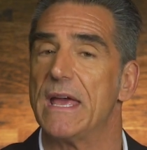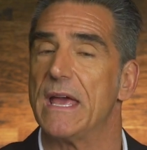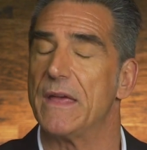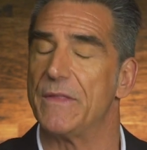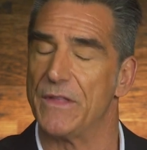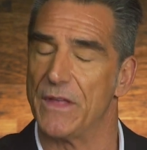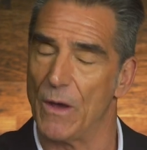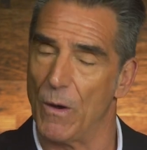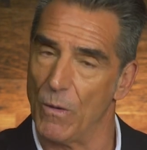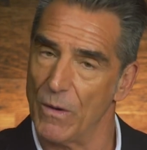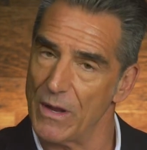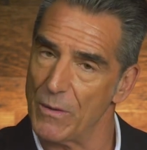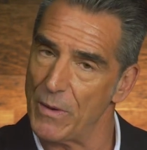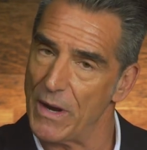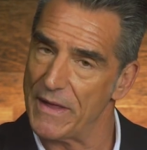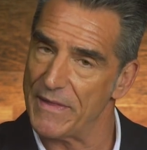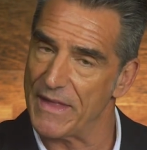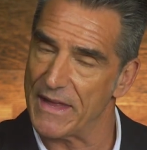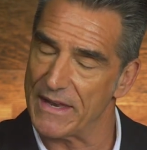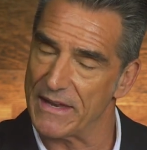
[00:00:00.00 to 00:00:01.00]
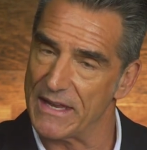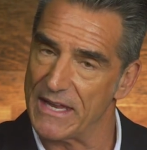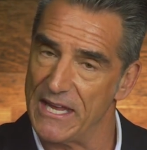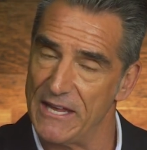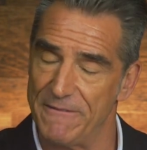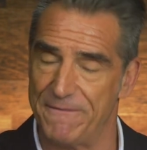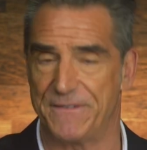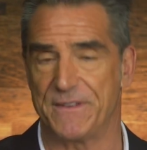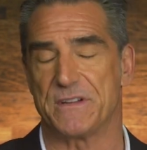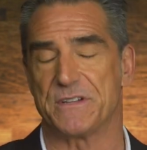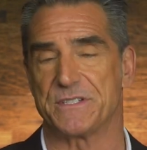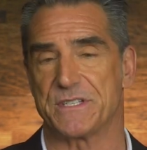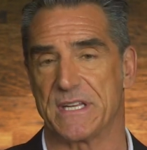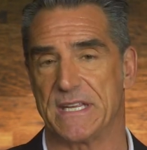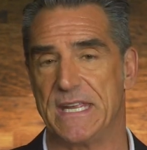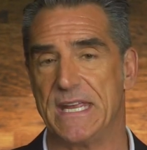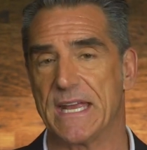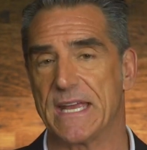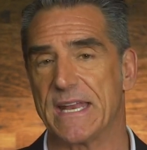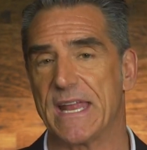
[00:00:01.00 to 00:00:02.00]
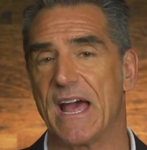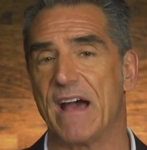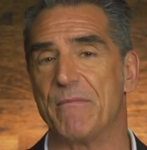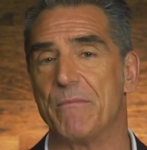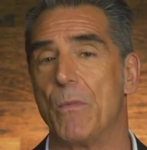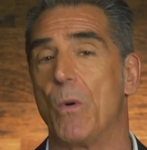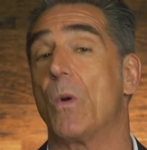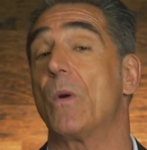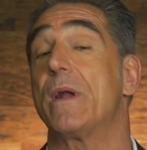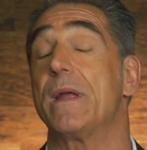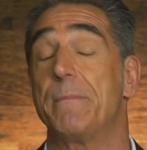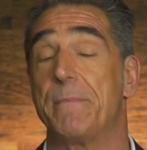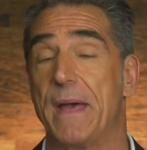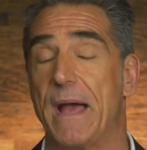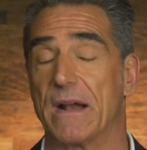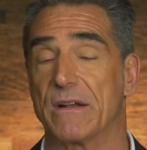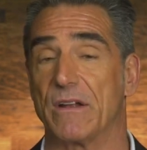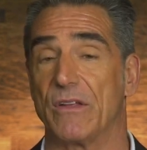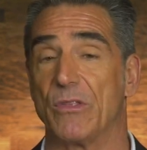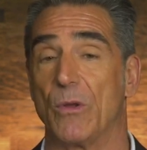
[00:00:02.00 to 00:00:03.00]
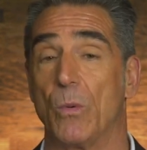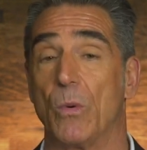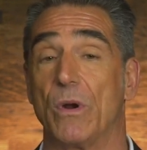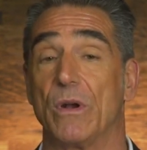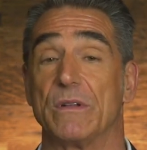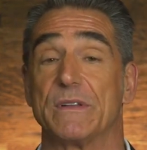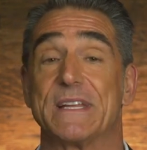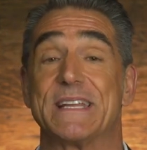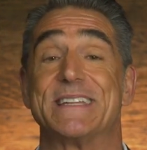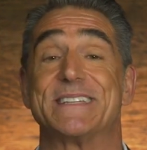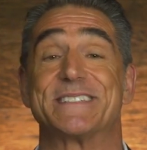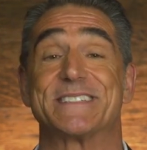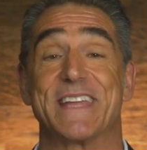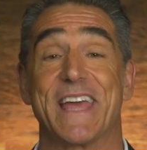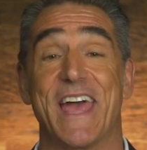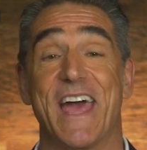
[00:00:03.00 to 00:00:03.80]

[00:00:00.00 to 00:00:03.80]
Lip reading: And the only way that he feels that he can have more impact on the world is to